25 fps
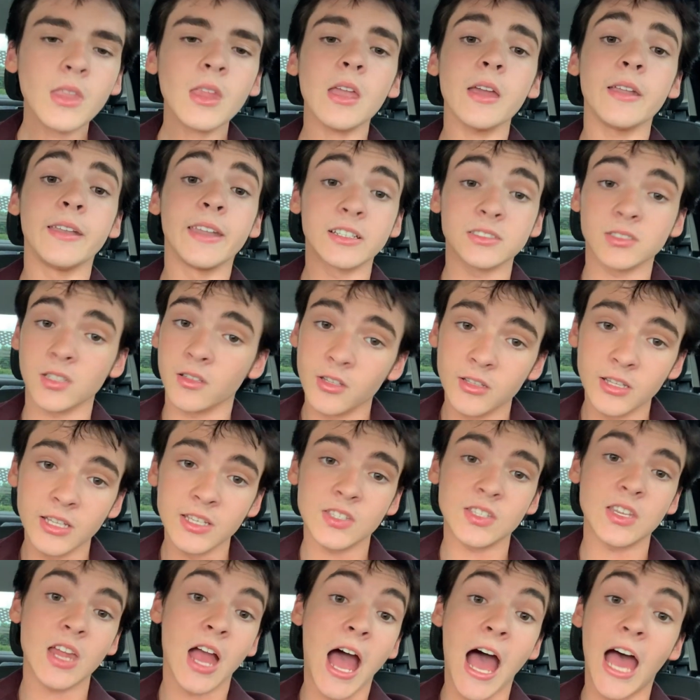Next on the
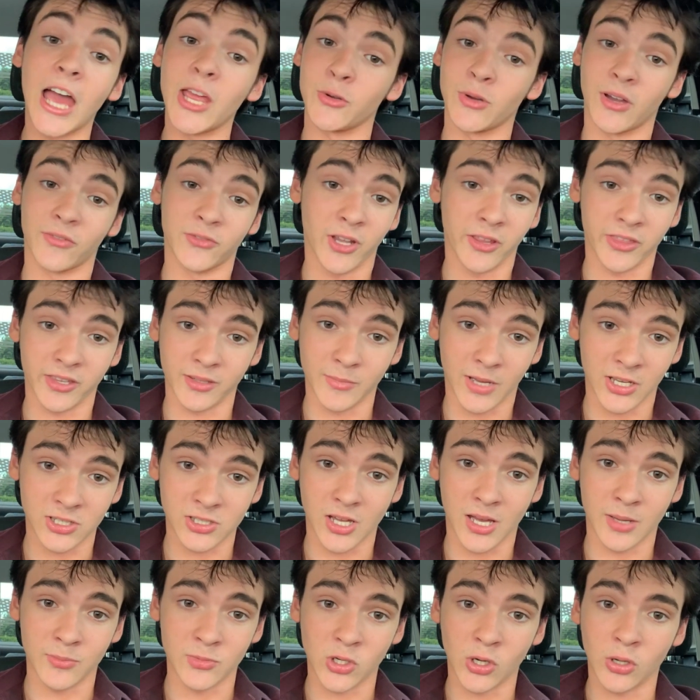list, I Who Have Nothing by
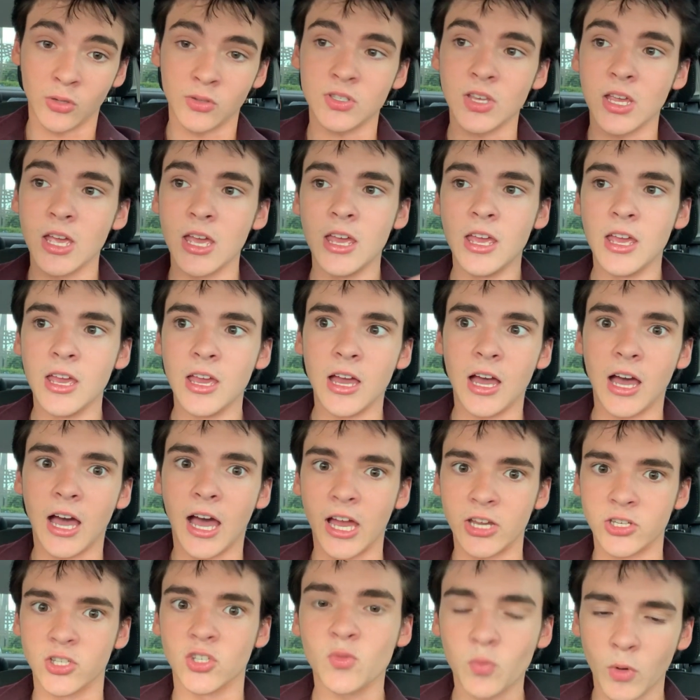Tom Jones.
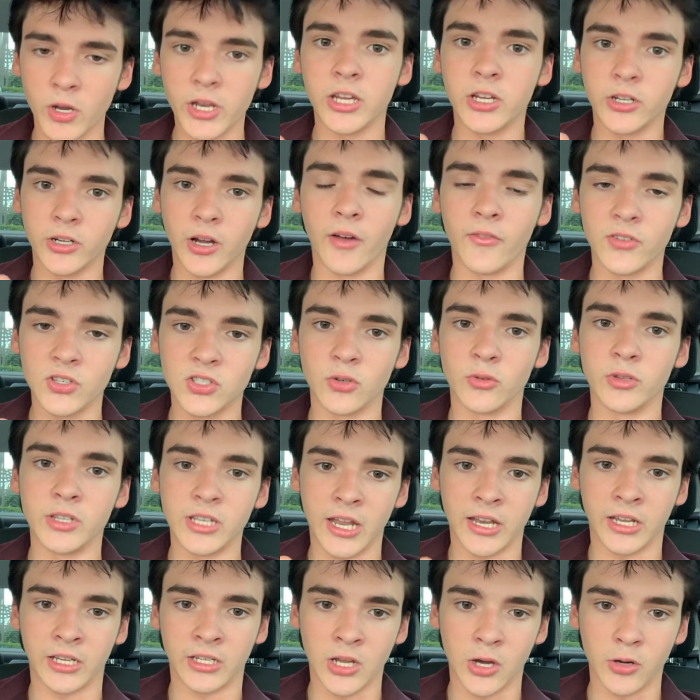I just want to hear Elvis do the
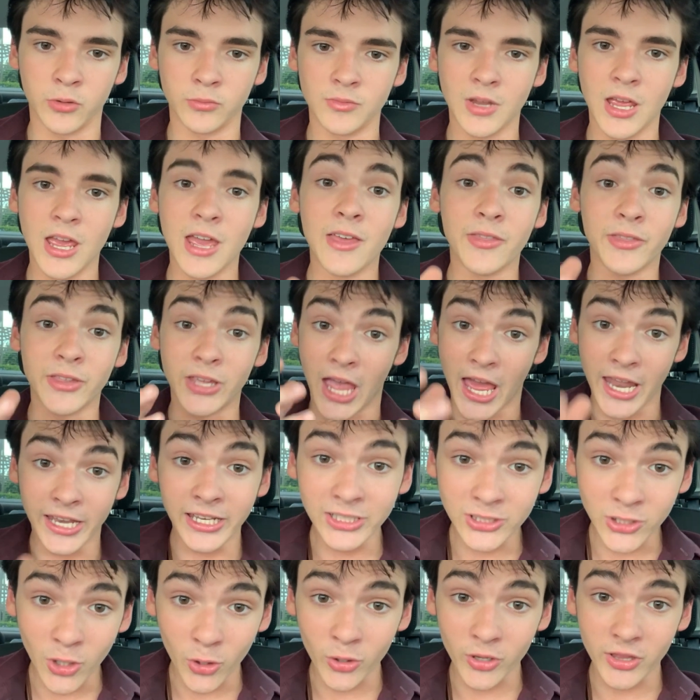ending note. The
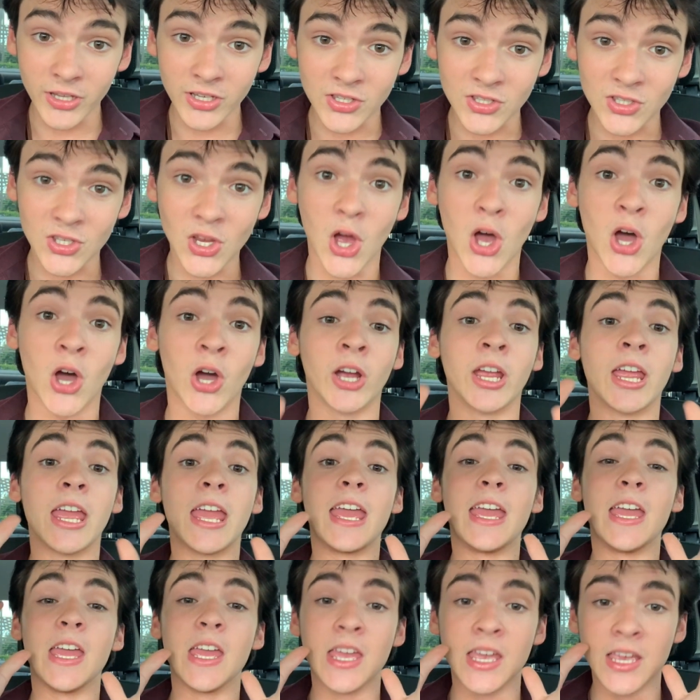ending note of this song
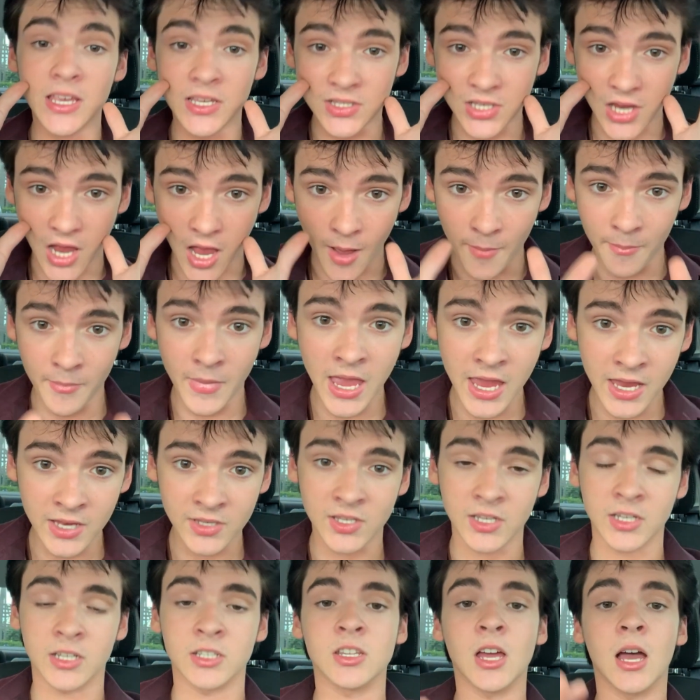is amazing.